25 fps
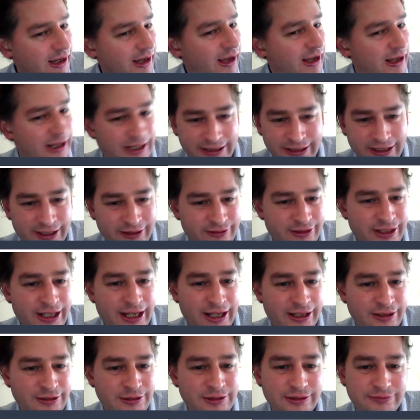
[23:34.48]
I don't
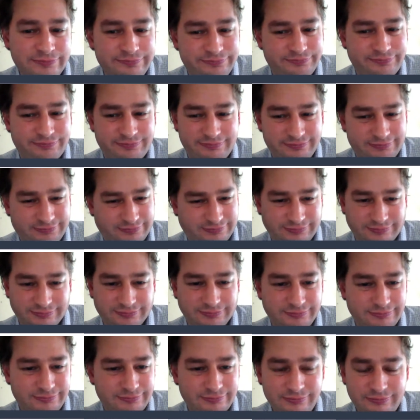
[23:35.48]
know.
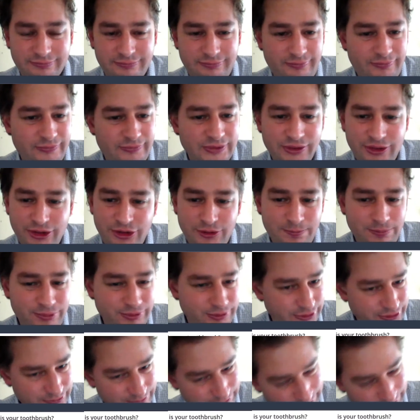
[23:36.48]
I just put,